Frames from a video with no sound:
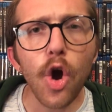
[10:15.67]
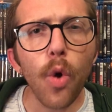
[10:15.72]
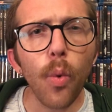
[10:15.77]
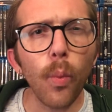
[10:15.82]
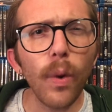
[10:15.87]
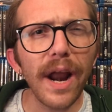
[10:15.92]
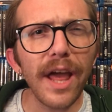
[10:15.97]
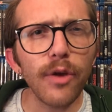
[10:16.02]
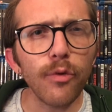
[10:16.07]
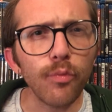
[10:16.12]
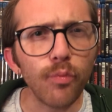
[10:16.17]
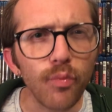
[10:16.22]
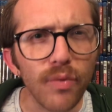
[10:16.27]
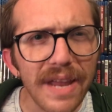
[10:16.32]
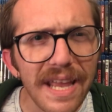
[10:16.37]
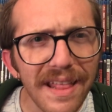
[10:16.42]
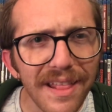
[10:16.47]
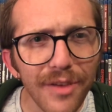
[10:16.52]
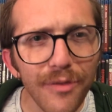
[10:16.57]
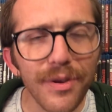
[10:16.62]
What I
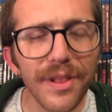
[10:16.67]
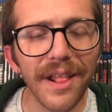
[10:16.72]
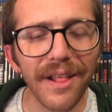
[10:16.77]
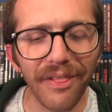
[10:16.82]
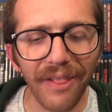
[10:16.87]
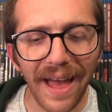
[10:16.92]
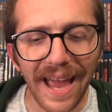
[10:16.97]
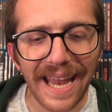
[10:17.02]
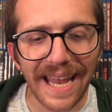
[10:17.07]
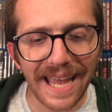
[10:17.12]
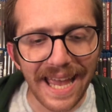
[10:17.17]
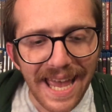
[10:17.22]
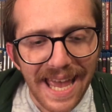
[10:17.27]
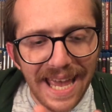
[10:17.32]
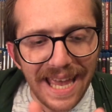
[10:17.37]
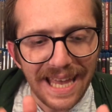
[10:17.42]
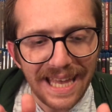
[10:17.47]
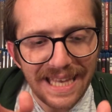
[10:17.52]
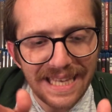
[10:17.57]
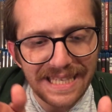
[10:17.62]
really like
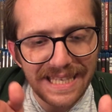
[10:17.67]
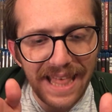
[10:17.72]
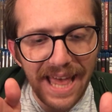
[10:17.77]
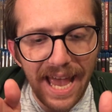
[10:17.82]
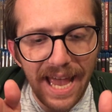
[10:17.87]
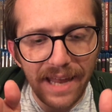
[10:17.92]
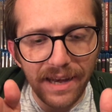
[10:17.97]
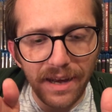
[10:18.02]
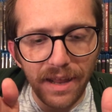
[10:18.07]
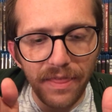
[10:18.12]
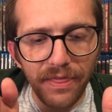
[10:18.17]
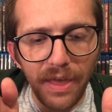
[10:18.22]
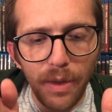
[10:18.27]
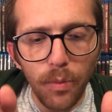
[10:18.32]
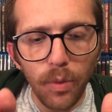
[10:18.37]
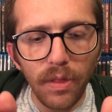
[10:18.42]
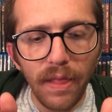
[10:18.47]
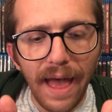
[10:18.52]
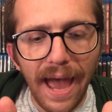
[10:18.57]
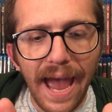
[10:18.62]
is that they
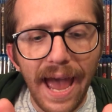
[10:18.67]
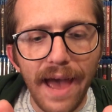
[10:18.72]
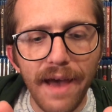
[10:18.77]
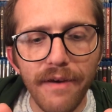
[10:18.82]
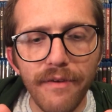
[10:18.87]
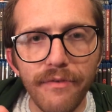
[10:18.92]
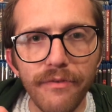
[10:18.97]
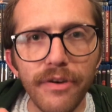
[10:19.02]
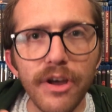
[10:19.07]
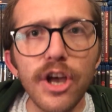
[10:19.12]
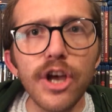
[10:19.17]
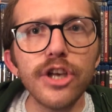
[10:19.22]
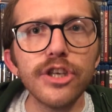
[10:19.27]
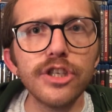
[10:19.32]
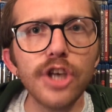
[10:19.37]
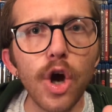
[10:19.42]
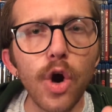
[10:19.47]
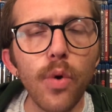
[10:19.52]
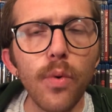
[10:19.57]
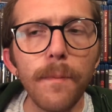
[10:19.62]
will have,
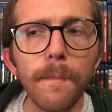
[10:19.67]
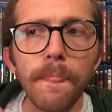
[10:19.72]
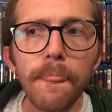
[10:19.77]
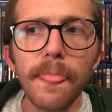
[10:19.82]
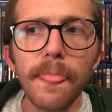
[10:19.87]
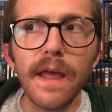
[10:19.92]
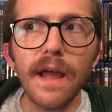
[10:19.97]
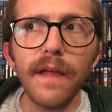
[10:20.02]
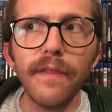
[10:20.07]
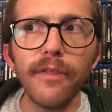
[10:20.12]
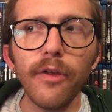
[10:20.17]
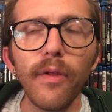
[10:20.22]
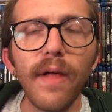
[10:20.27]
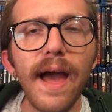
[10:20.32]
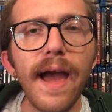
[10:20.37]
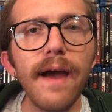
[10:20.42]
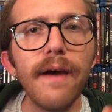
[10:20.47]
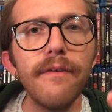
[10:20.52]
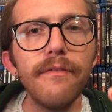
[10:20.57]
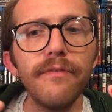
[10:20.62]
so they'll
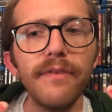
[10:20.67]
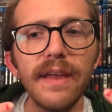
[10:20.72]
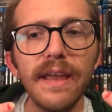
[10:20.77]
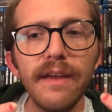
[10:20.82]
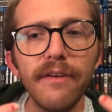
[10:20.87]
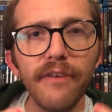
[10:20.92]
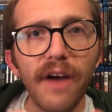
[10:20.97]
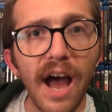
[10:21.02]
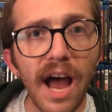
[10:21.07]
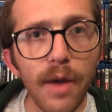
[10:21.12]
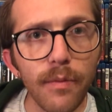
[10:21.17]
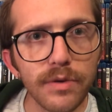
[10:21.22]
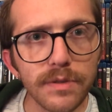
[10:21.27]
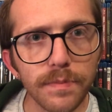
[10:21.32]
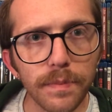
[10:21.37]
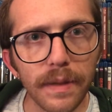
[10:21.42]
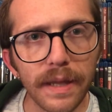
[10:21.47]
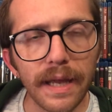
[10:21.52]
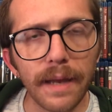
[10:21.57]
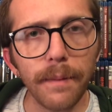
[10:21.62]
have, if I was
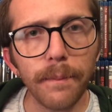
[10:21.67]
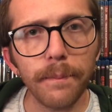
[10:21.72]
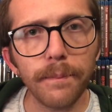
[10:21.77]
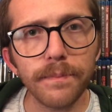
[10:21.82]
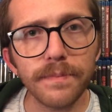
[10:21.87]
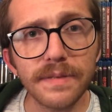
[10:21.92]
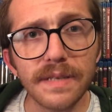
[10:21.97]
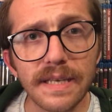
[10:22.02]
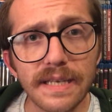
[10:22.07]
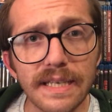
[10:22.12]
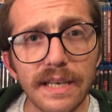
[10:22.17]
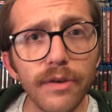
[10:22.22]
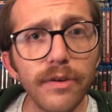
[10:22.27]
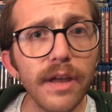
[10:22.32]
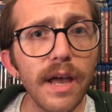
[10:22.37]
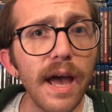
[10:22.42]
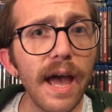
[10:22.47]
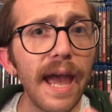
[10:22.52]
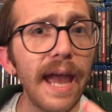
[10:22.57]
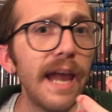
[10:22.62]
playing
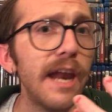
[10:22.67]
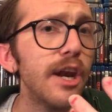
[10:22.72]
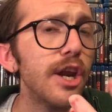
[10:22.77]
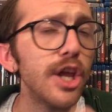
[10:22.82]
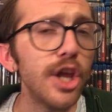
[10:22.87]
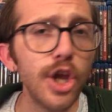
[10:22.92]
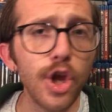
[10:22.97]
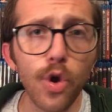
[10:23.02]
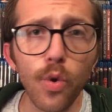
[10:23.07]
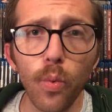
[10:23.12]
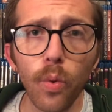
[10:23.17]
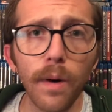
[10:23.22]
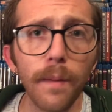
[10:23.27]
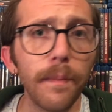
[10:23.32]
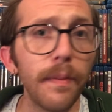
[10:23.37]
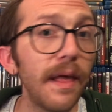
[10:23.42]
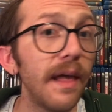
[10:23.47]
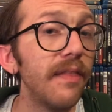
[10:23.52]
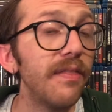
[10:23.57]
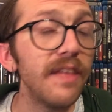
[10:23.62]
Cecilia and you were
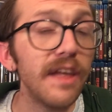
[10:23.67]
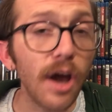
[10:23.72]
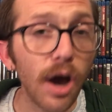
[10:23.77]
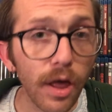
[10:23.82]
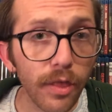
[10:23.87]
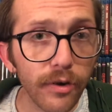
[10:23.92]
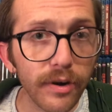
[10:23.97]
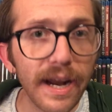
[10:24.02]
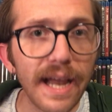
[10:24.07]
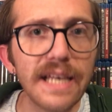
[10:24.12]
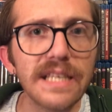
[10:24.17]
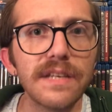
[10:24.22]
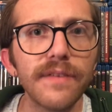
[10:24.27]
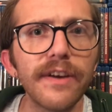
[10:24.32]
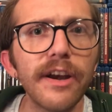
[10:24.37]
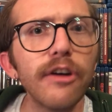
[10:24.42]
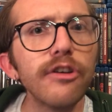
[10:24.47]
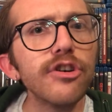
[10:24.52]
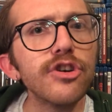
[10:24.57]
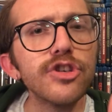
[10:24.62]
playing the other cast of
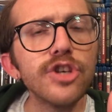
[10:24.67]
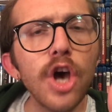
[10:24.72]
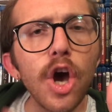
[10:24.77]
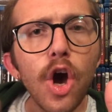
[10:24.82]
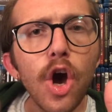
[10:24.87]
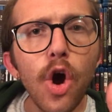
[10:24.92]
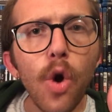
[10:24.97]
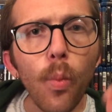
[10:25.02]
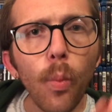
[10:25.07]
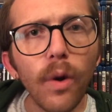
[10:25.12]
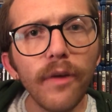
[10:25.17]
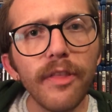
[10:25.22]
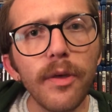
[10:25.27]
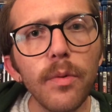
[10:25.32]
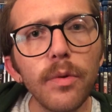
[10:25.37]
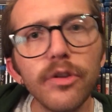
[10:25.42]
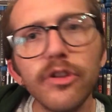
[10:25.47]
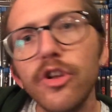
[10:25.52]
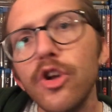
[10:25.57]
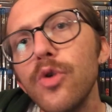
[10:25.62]
characters, what they will
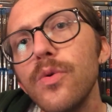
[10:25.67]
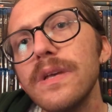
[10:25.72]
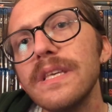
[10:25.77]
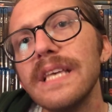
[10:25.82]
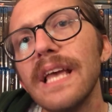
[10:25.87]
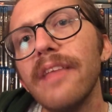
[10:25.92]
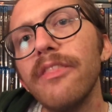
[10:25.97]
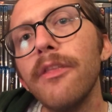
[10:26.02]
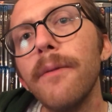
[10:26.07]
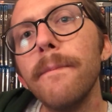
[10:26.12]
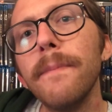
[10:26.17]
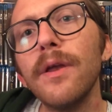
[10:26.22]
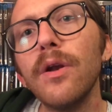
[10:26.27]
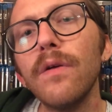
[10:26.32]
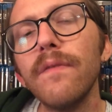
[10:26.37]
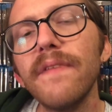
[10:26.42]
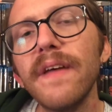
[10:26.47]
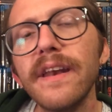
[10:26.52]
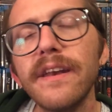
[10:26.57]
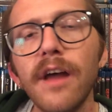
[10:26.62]
do is in the middle of
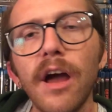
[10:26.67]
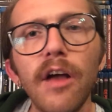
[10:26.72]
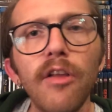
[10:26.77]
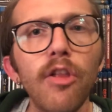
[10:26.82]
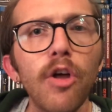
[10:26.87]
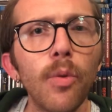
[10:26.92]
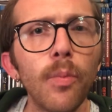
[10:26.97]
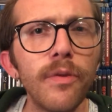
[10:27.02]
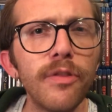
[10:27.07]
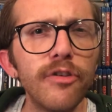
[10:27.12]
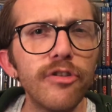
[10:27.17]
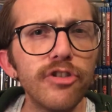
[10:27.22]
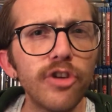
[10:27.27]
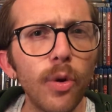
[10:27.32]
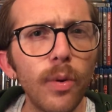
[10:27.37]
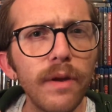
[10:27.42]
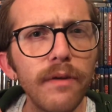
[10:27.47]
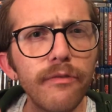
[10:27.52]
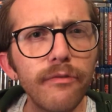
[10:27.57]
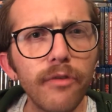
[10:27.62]
that dialogue, when they're
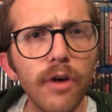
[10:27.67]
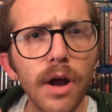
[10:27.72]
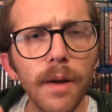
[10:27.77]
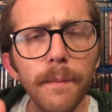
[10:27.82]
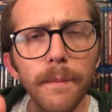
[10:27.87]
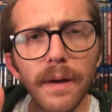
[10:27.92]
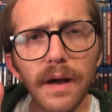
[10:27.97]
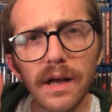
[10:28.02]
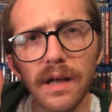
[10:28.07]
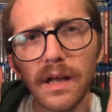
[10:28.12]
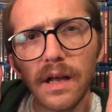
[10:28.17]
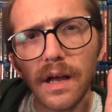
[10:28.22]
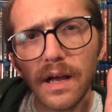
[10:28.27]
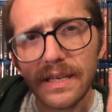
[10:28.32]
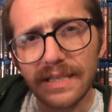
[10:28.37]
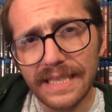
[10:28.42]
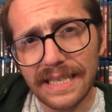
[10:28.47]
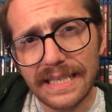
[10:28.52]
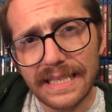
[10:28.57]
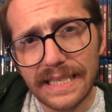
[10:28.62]
showing from
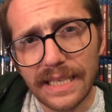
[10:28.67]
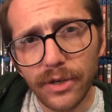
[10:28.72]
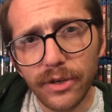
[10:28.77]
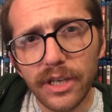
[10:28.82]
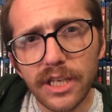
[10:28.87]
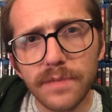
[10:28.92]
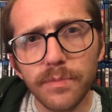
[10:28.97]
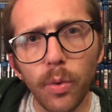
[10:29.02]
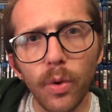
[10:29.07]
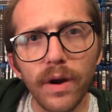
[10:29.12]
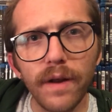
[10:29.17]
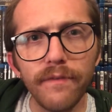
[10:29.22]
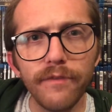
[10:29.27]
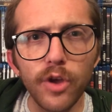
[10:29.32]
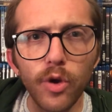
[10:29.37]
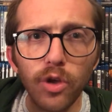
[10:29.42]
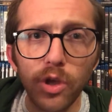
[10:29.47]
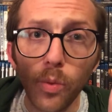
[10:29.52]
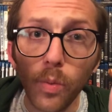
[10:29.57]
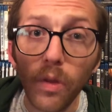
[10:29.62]
Cecilia's point of view,
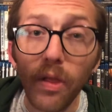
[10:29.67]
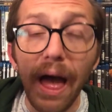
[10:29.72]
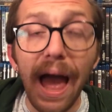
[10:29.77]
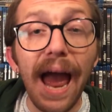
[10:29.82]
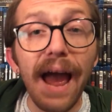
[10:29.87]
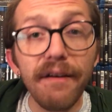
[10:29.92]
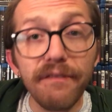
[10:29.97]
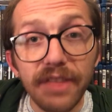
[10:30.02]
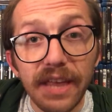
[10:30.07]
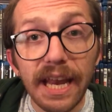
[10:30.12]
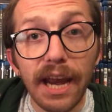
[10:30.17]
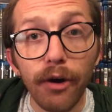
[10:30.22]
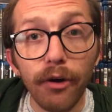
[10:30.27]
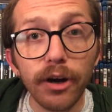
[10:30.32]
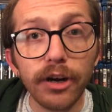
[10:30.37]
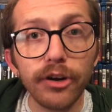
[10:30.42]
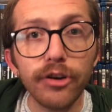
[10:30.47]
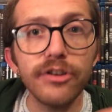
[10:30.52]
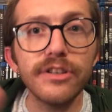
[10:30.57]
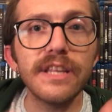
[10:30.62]
you will have the
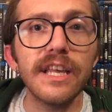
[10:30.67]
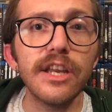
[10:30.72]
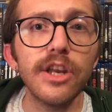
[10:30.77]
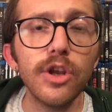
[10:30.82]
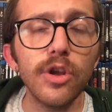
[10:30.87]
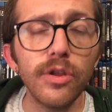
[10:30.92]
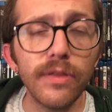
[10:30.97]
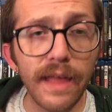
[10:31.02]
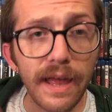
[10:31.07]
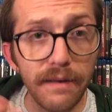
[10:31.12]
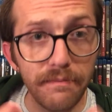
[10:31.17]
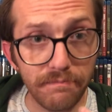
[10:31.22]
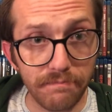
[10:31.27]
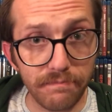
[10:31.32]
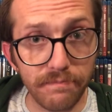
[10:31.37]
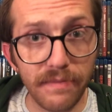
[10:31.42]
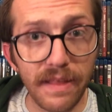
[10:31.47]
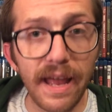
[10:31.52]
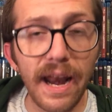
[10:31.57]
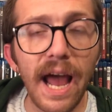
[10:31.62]
characters
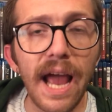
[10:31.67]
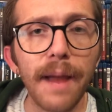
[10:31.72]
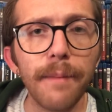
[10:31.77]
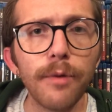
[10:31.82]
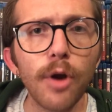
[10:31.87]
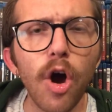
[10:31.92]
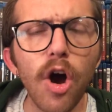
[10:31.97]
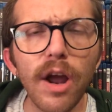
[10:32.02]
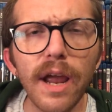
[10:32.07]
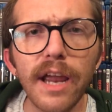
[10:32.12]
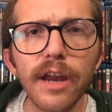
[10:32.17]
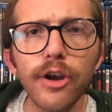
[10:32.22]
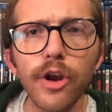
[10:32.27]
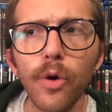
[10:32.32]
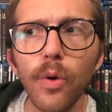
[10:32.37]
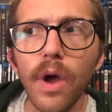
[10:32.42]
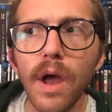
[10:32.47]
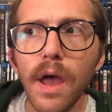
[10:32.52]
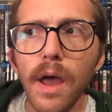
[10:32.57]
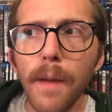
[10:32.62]
that I am talking to,
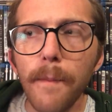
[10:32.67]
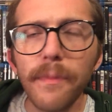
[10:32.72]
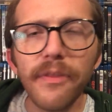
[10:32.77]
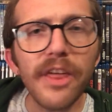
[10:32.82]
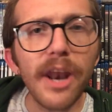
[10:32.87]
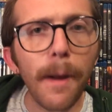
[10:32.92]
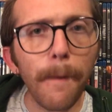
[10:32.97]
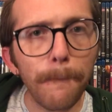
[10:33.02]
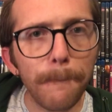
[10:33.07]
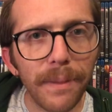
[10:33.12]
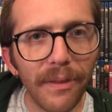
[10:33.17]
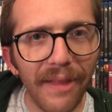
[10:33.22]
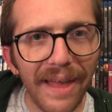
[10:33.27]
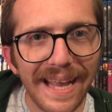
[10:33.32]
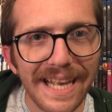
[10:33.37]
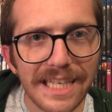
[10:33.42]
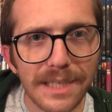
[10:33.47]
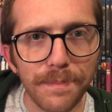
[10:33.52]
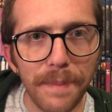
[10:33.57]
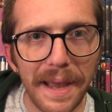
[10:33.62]
but then a
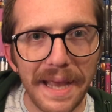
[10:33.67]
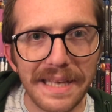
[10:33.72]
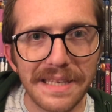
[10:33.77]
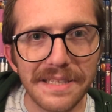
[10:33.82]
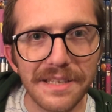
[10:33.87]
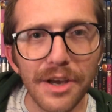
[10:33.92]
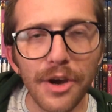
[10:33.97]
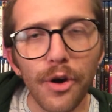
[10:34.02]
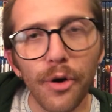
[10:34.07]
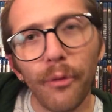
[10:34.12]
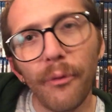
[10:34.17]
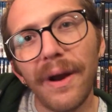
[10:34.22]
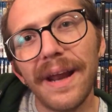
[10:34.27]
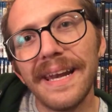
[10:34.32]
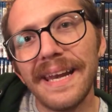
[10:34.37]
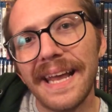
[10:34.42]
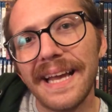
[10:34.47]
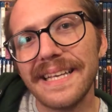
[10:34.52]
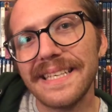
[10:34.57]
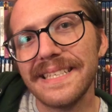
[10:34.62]
blank space right
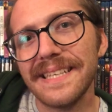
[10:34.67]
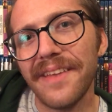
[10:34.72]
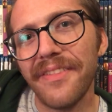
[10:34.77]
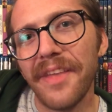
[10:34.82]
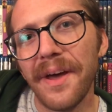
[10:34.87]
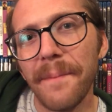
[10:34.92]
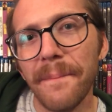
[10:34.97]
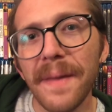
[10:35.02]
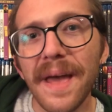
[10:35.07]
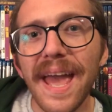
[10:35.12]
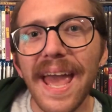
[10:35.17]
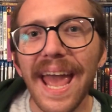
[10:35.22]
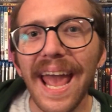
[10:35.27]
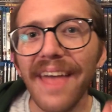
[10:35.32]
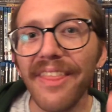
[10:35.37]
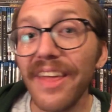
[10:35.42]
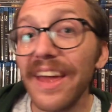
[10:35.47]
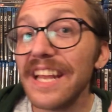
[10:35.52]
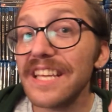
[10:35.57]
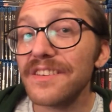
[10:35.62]
next to them. And
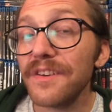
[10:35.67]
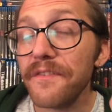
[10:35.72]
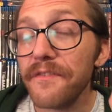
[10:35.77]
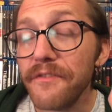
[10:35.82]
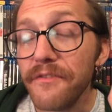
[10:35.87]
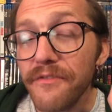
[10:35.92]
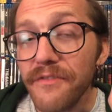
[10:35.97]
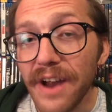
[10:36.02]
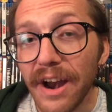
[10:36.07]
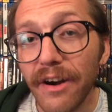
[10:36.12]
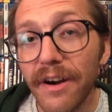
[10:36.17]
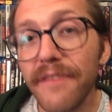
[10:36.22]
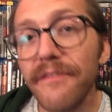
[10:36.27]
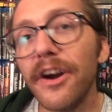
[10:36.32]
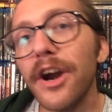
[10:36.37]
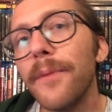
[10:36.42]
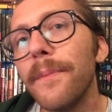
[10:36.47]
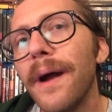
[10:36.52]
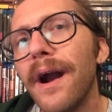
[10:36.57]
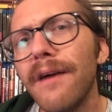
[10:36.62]
that is
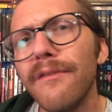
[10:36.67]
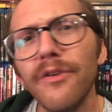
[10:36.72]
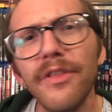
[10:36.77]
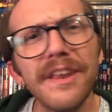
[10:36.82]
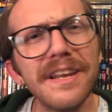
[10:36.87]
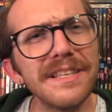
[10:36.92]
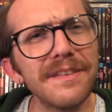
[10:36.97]
very powerful.